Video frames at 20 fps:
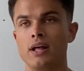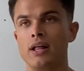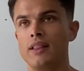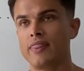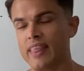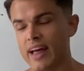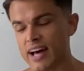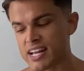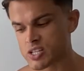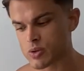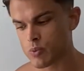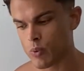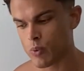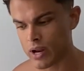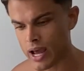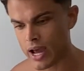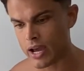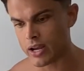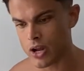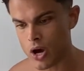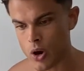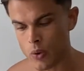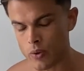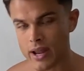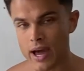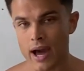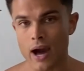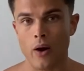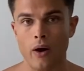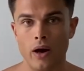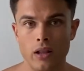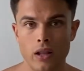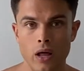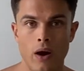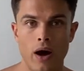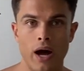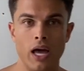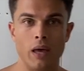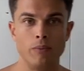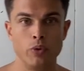That's what I know now. Hello,
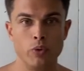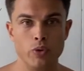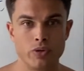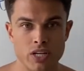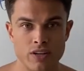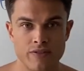I am Yusuf.